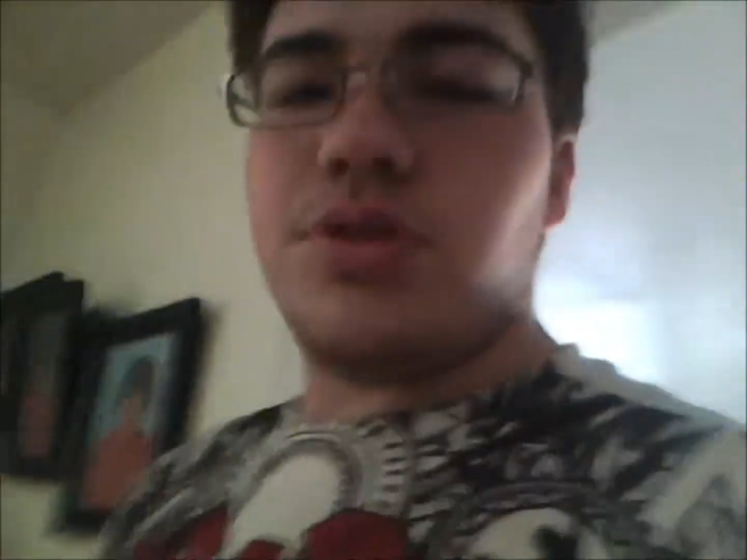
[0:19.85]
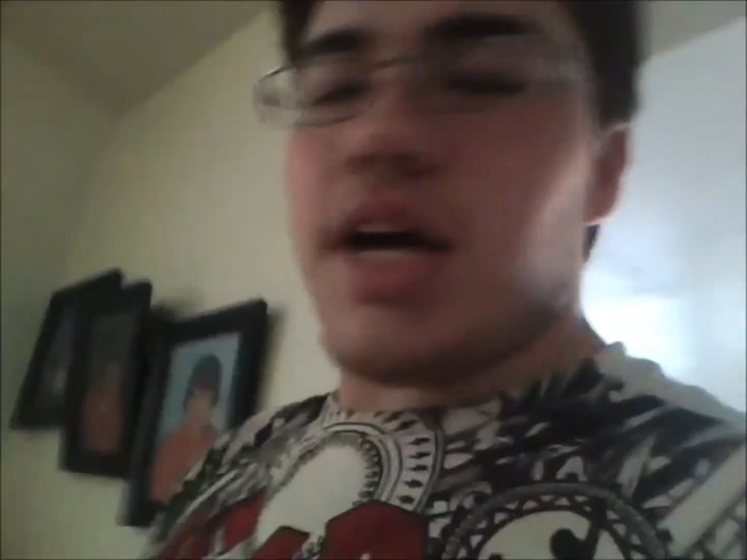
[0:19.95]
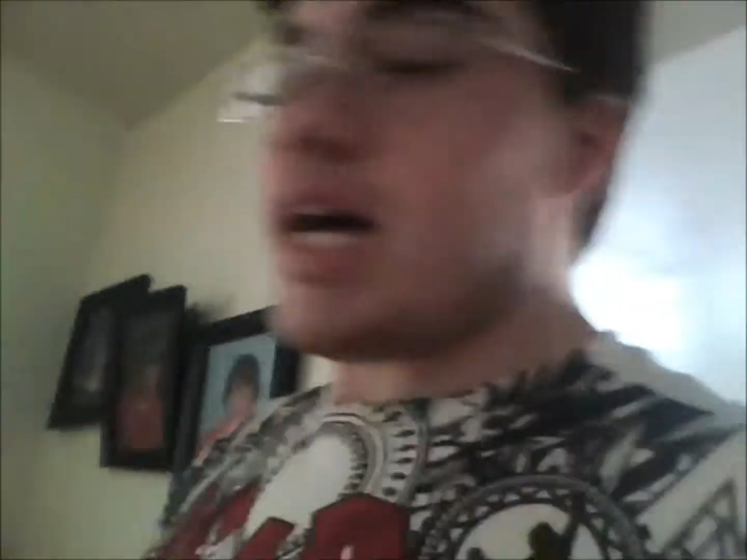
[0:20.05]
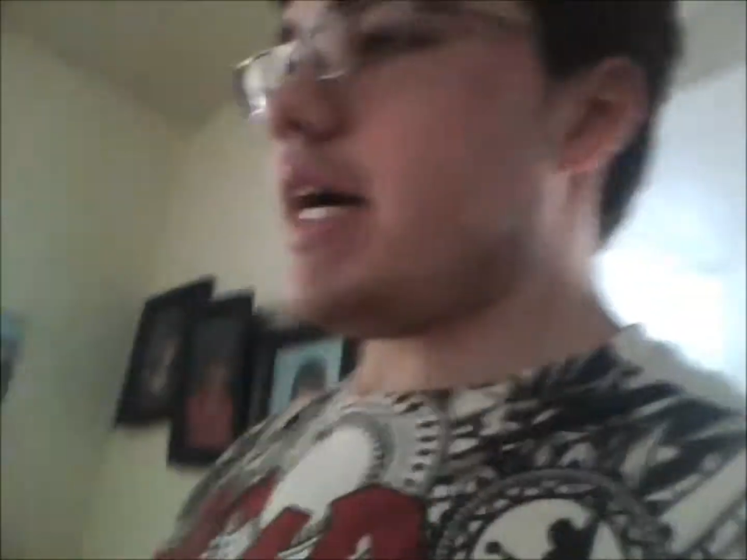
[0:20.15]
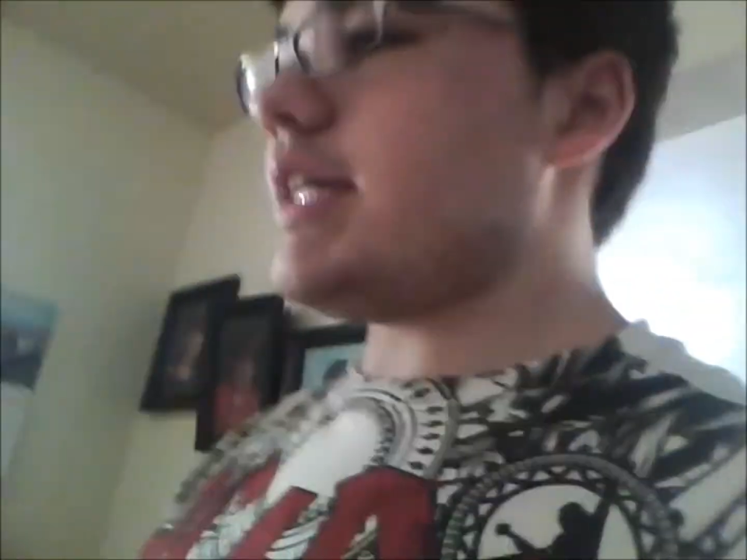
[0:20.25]

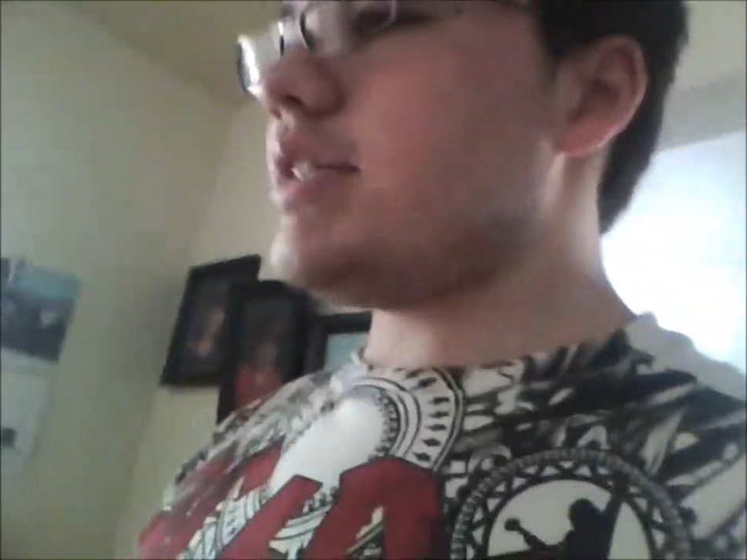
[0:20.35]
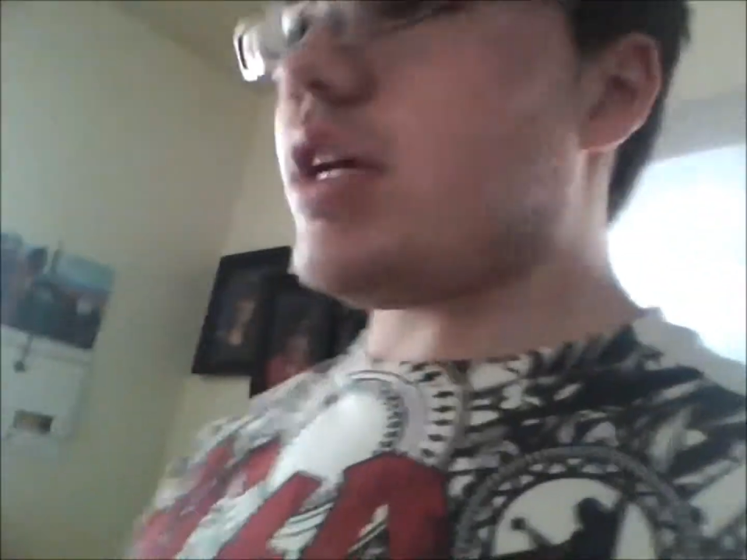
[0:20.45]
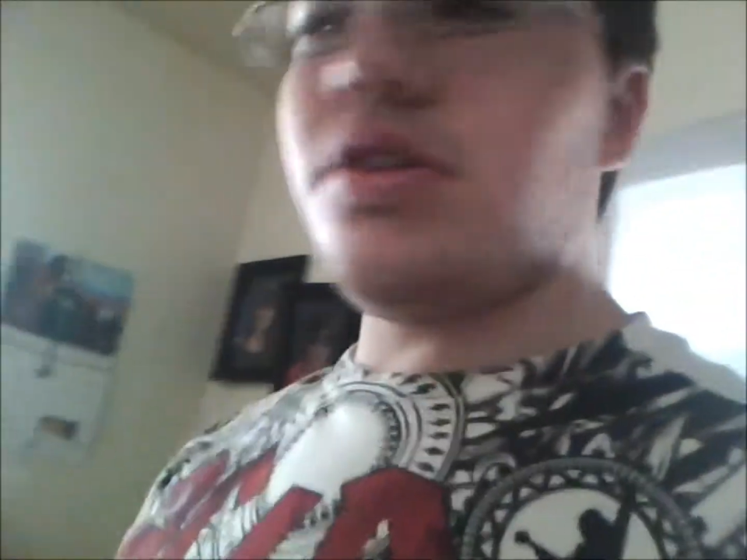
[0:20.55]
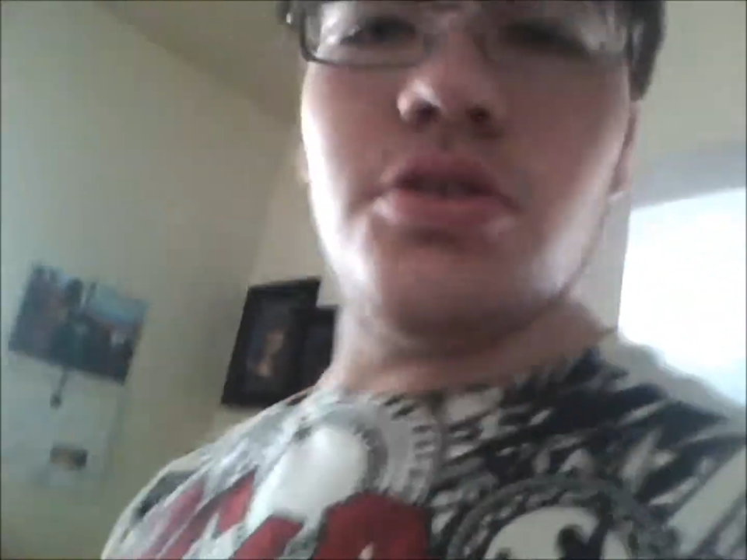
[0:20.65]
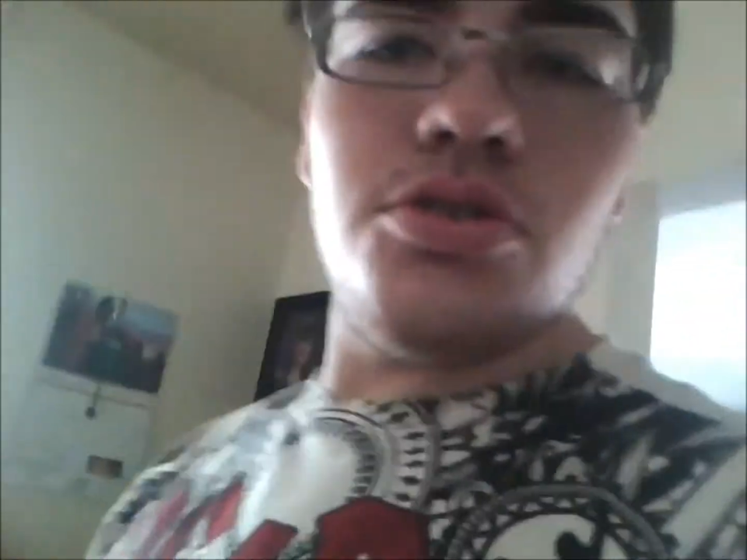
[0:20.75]
guys
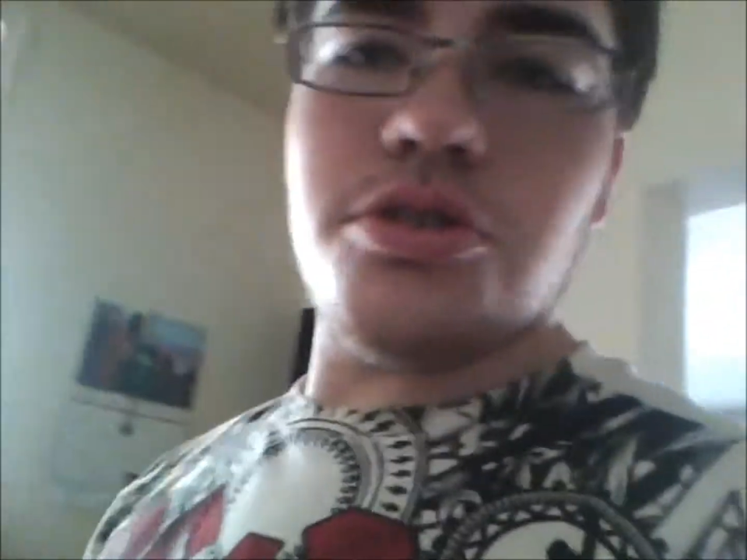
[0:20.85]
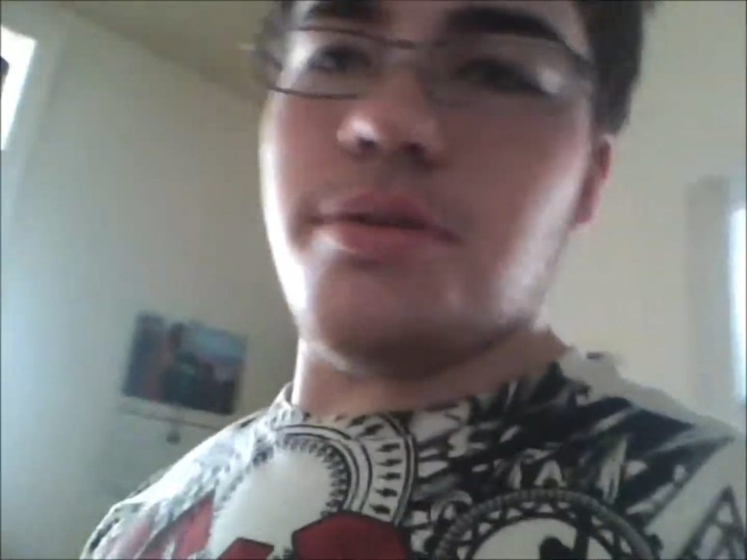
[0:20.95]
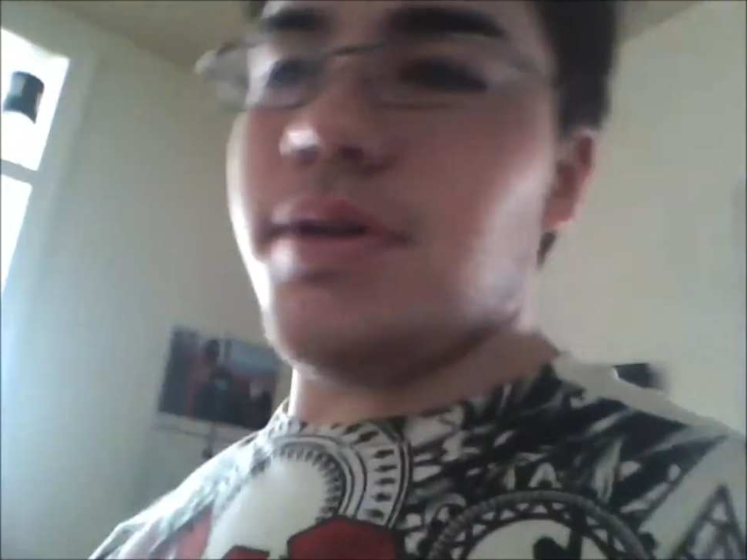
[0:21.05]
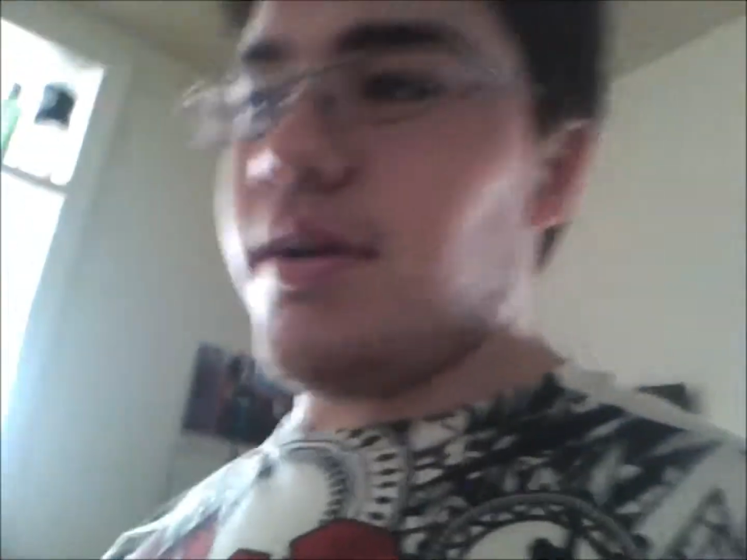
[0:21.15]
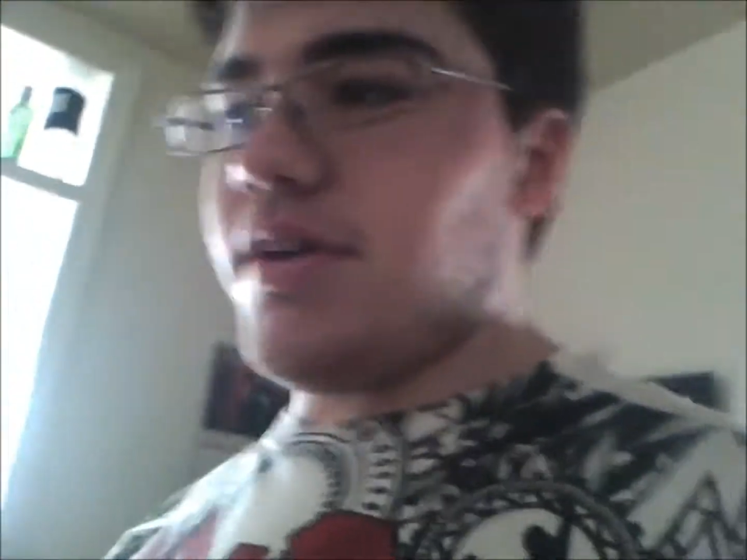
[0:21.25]
on
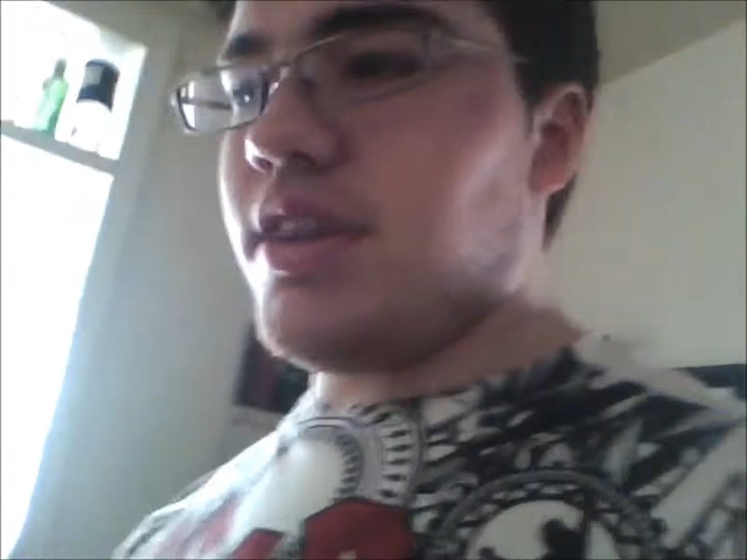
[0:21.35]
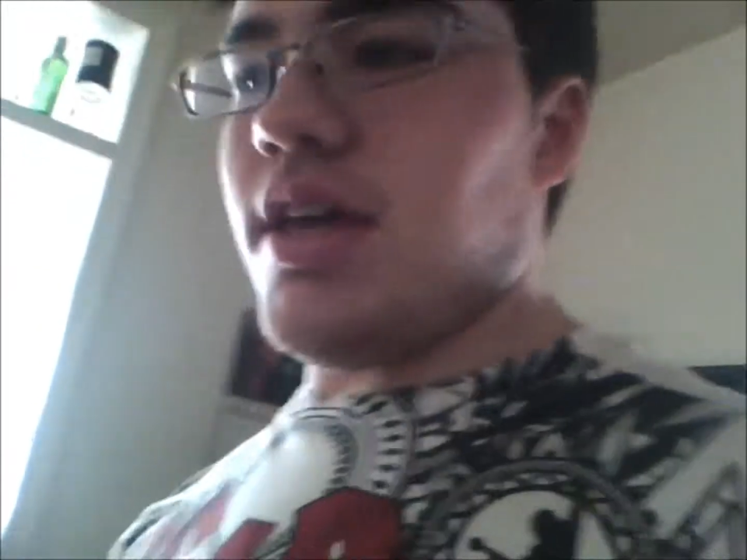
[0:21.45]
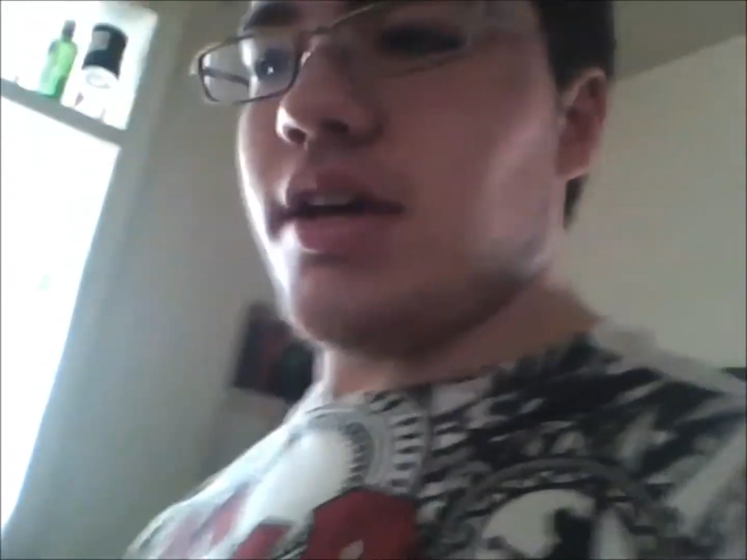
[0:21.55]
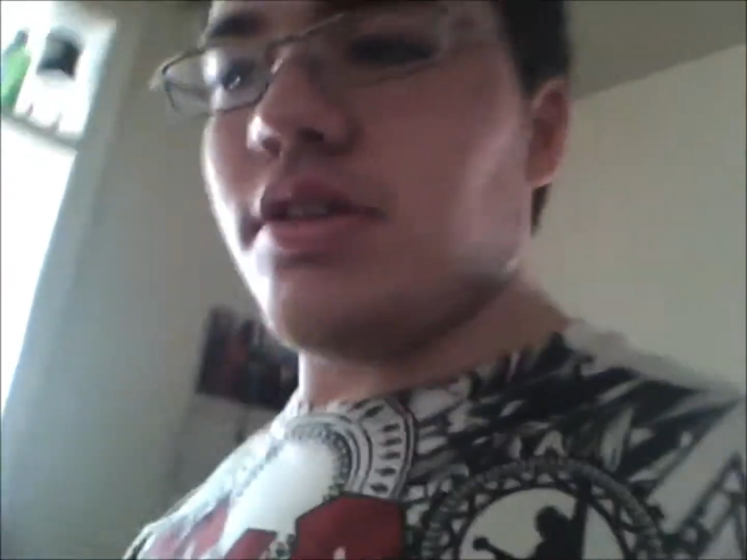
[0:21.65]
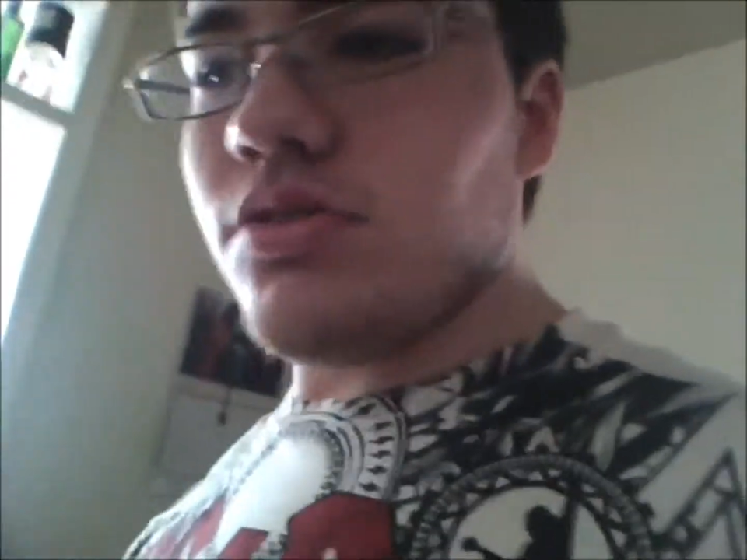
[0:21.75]
YouTube and
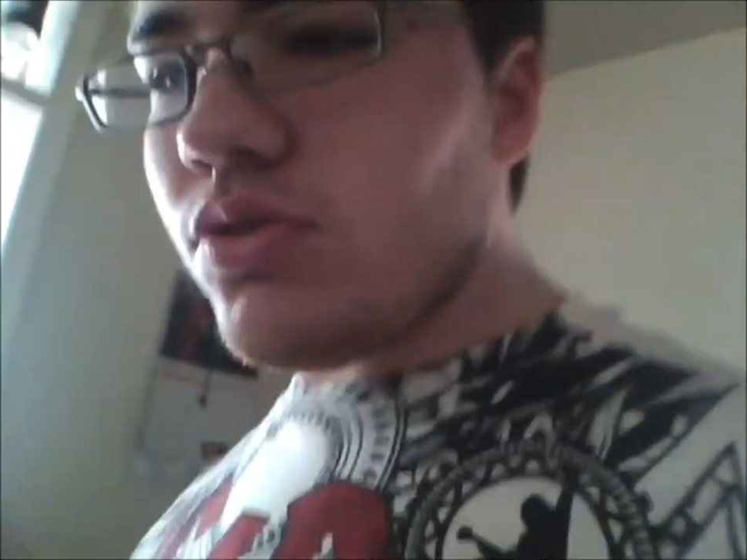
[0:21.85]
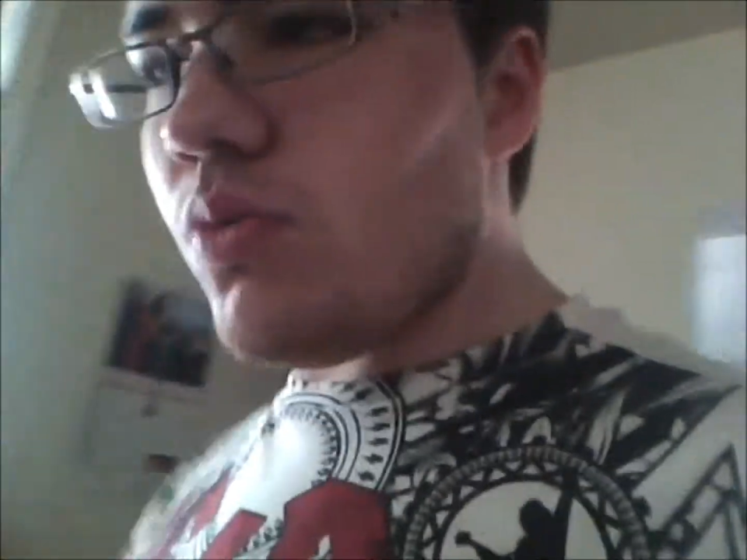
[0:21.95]
everything